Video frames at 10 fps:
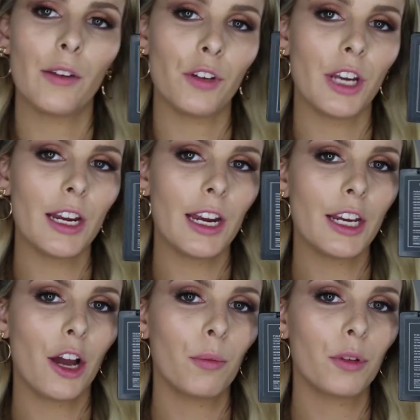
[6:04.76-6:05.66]
If you need
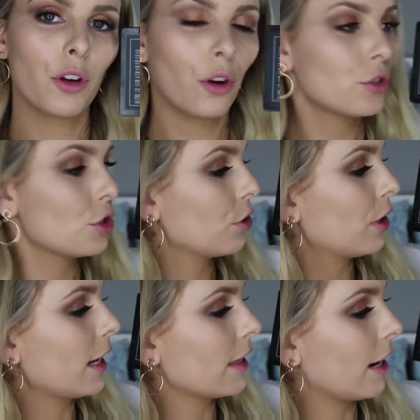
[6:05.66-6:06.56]
any help with
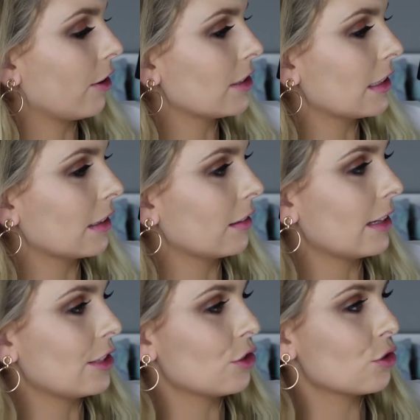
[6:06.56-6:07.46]
contouring, there is a little
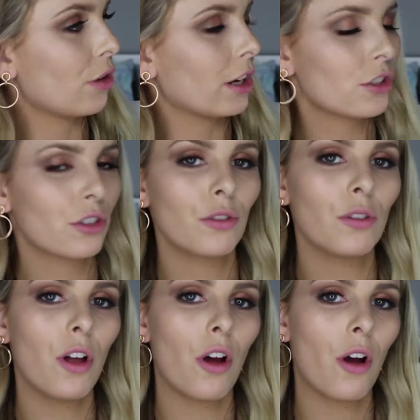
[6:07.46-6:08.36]

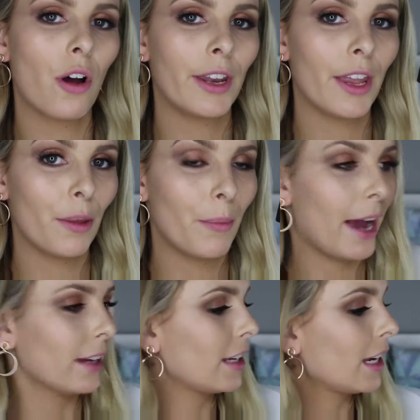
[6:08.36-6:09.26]
instructional on the
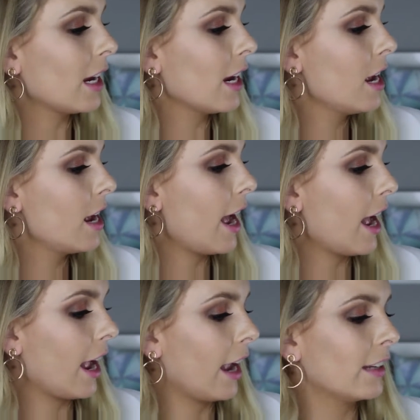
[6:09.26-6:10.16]
back here,
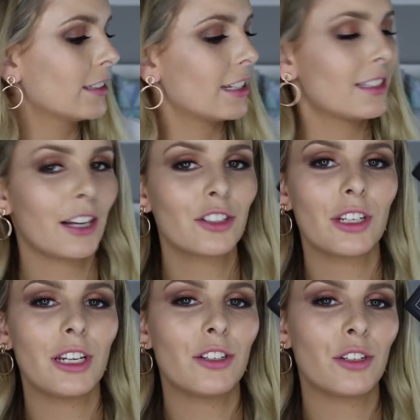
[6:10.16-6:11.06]
and it's
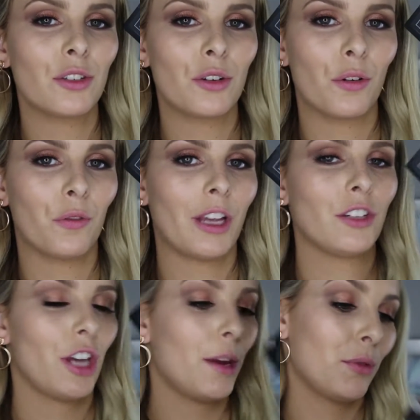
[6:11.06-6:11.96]
actually to suit your
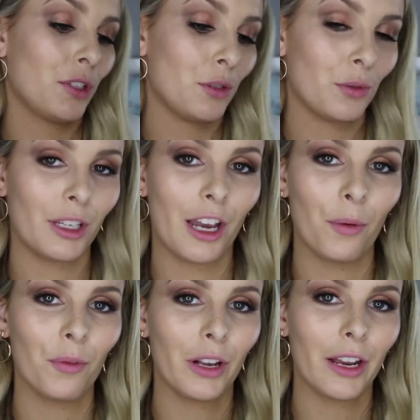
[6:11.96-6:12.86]
face shape, which is really
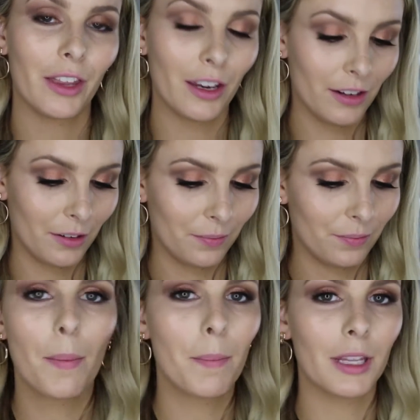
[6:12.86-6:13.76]
helpful, I think.
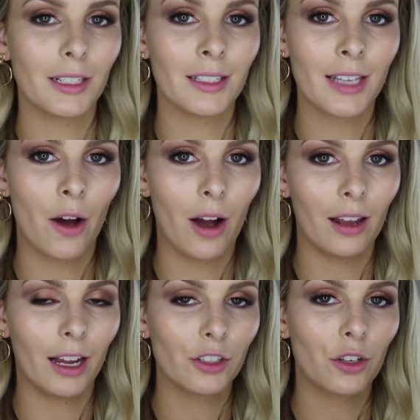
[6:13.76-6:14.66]
But this is how
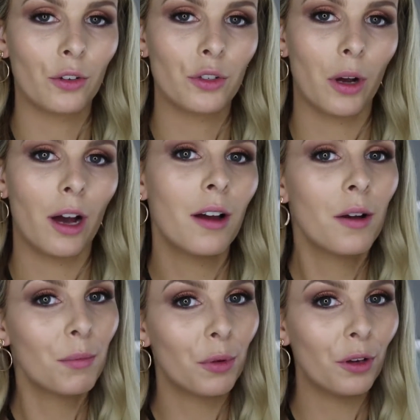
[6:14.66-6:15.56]
I like to contour.
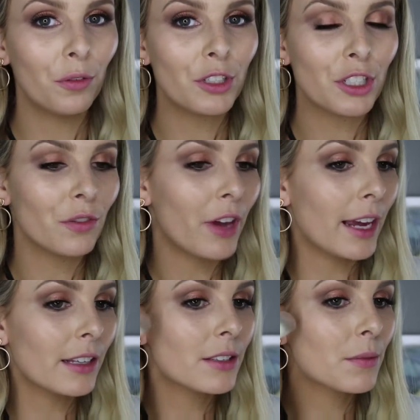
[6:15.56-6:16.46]
Pull a fishy
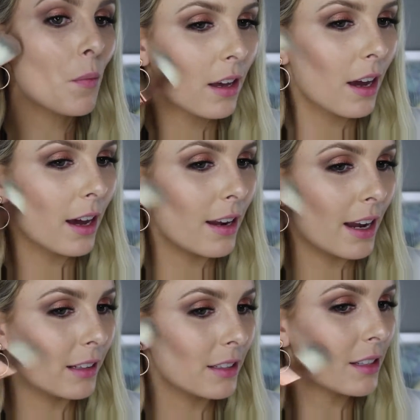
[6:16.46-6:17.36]
face, and
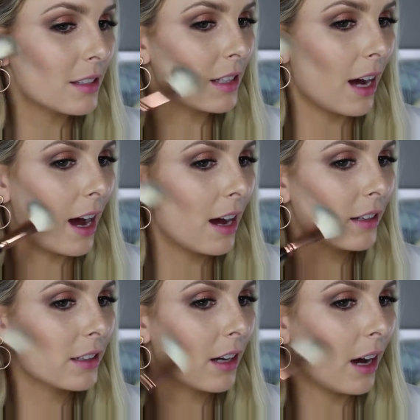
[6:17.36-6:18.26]
then
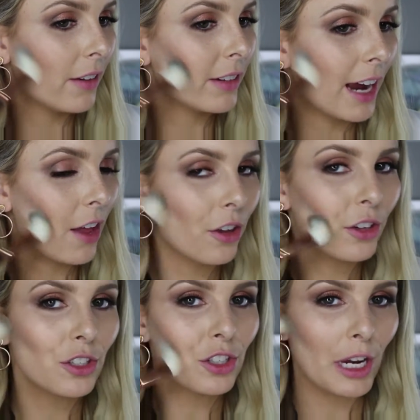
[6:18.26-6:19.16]
start carving out
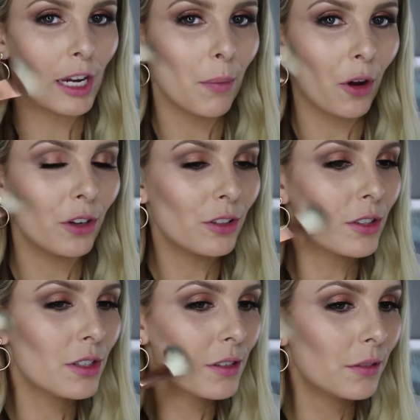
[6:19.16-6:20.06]
those
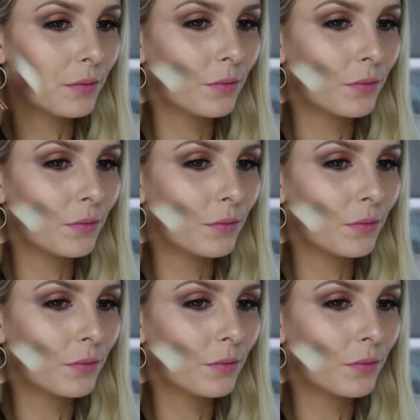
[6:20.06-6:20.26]
cheekbones.